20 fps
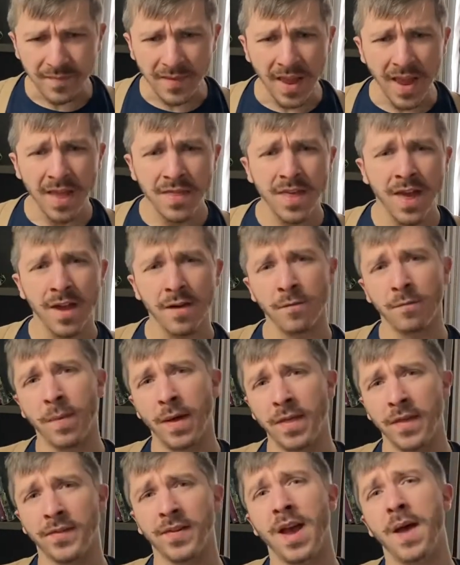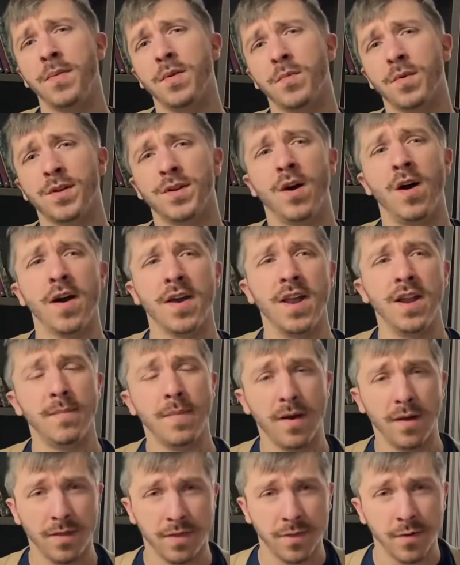And that by the time that we're talking
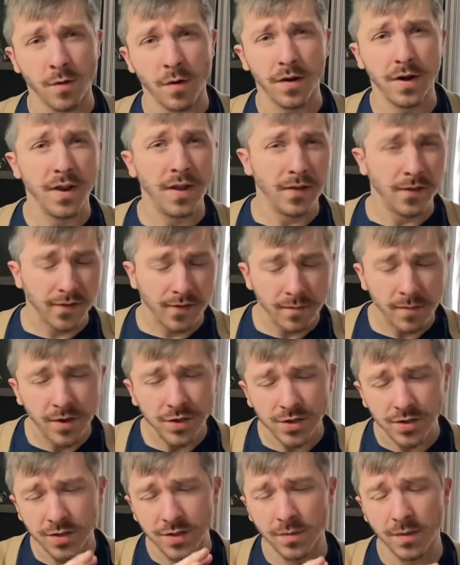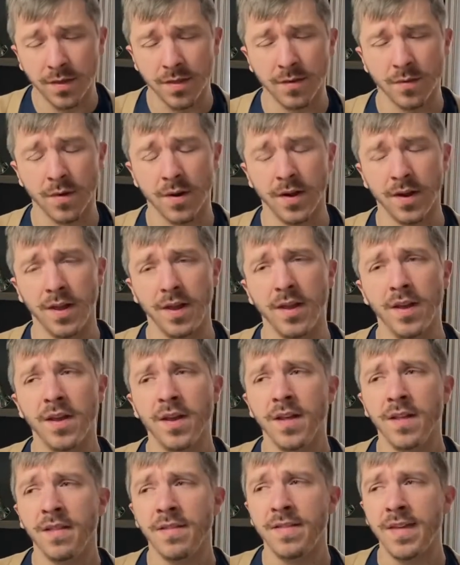about authority and submission to authority,
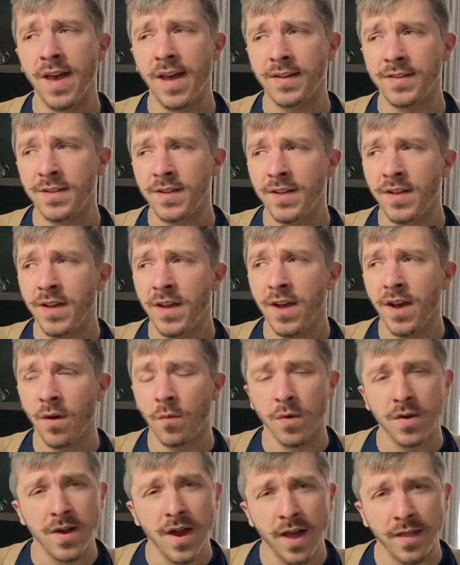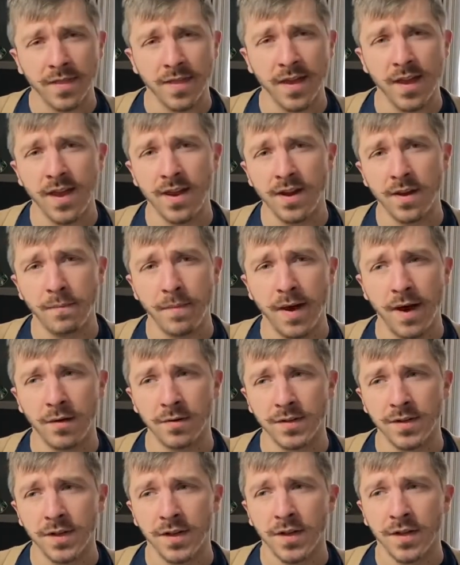that we're not thinking
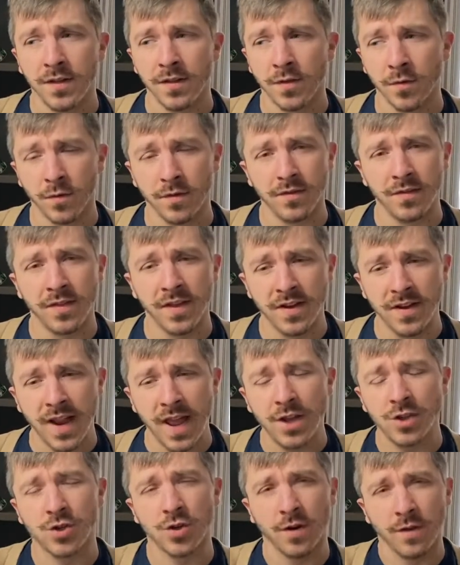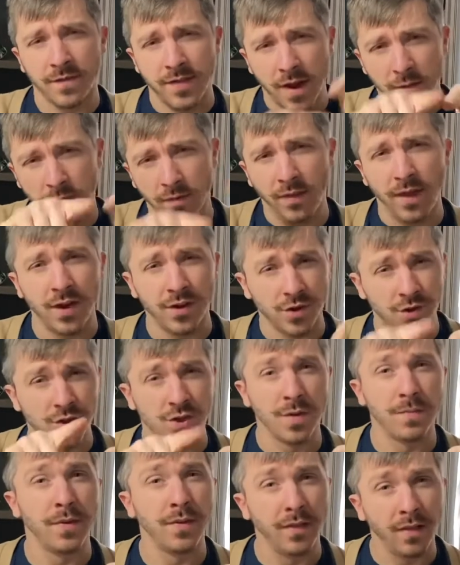about the nature of that
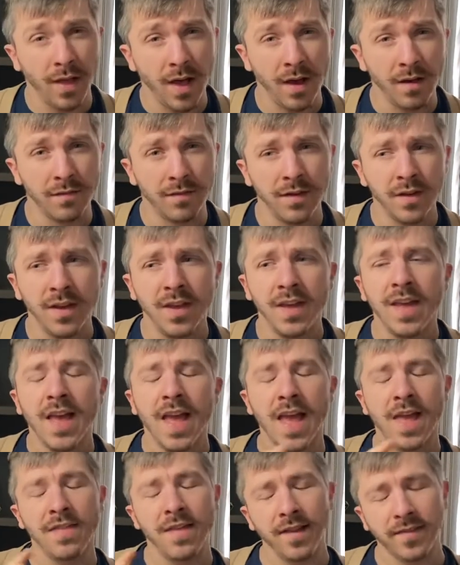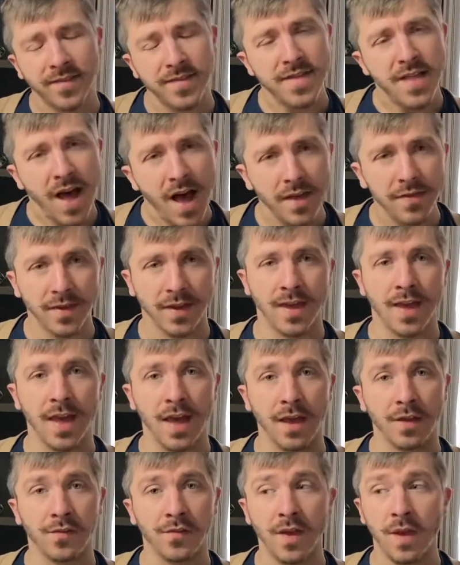relationship in love. And that's not the
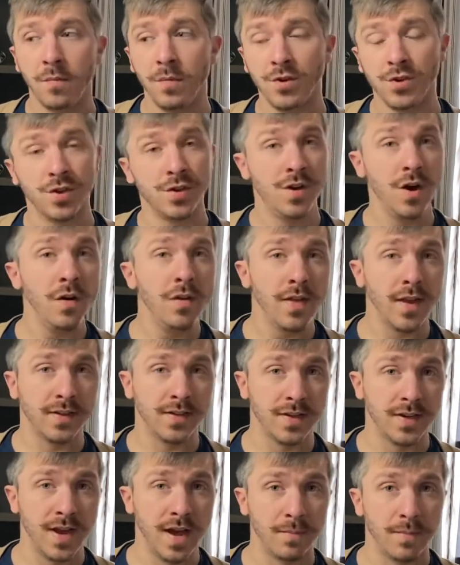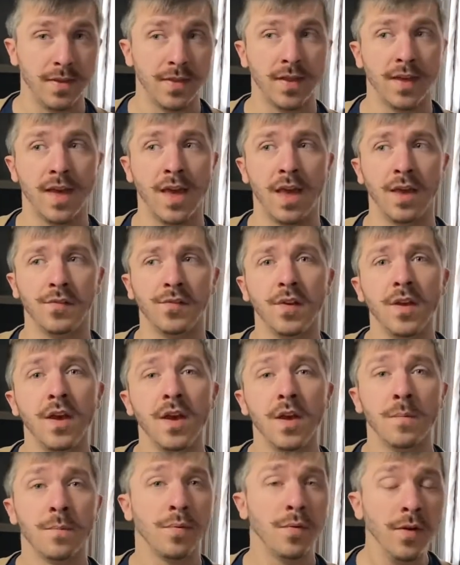case. And we should know that to not be the case,
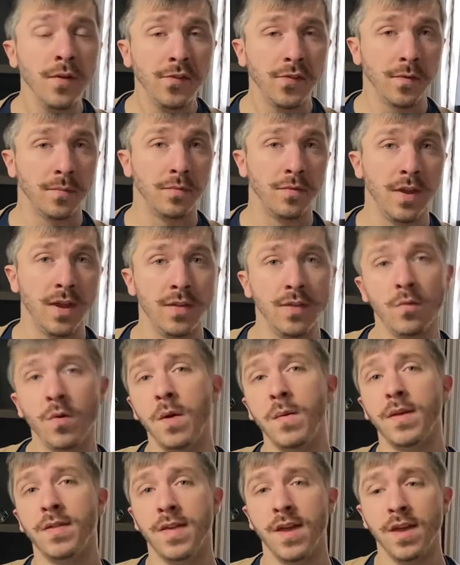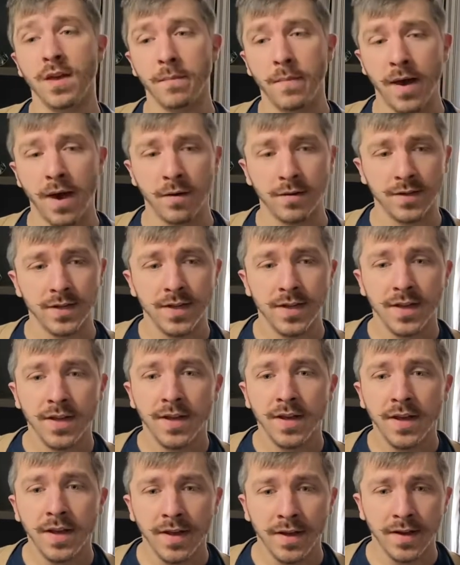principally in the way we think about
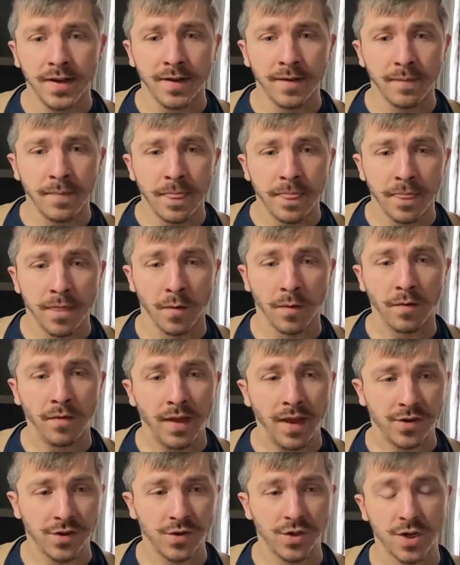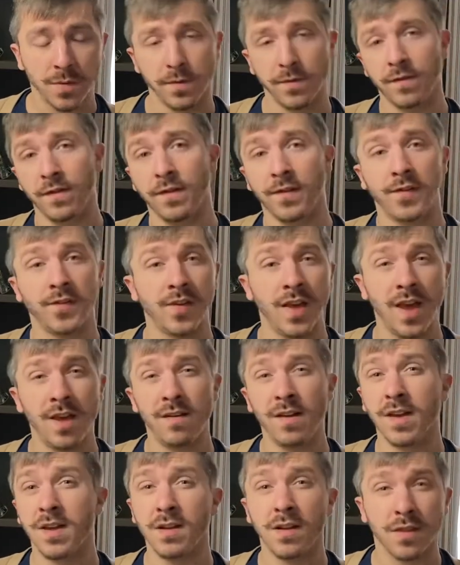the relationship of, say,
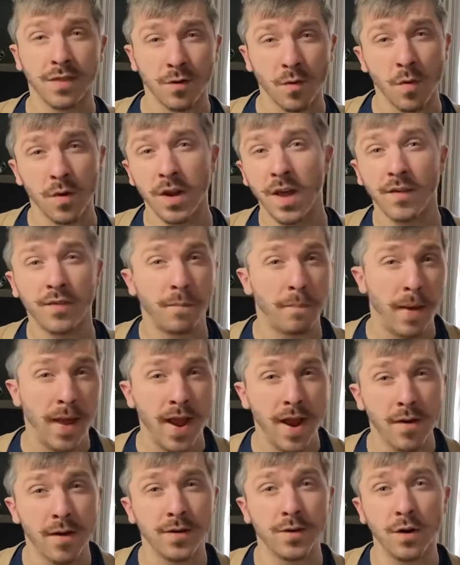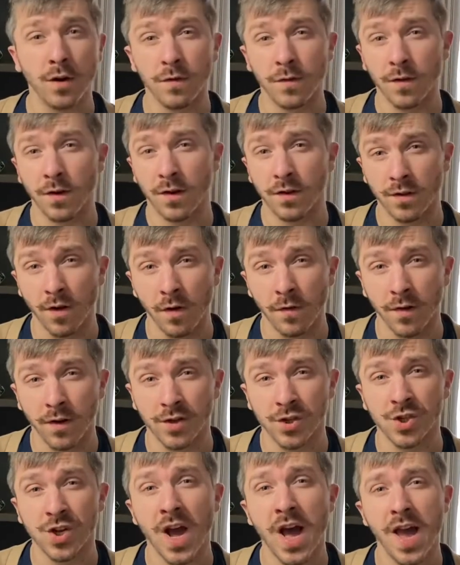like an authority of a parent over a
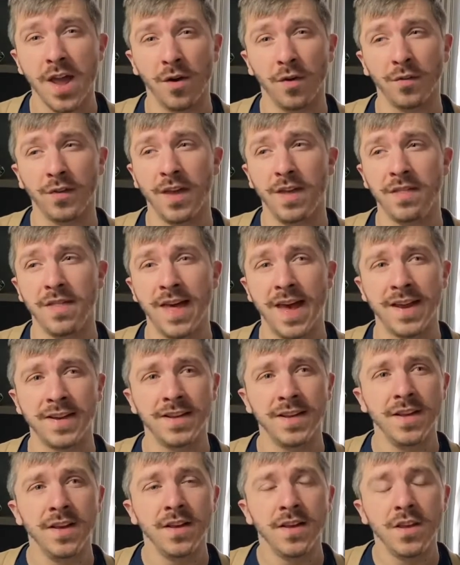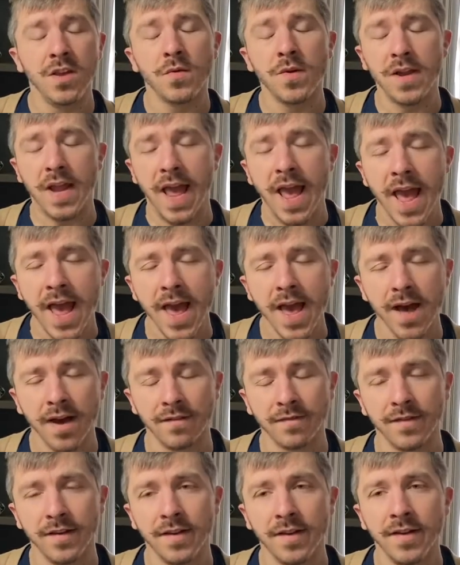child, and that you can have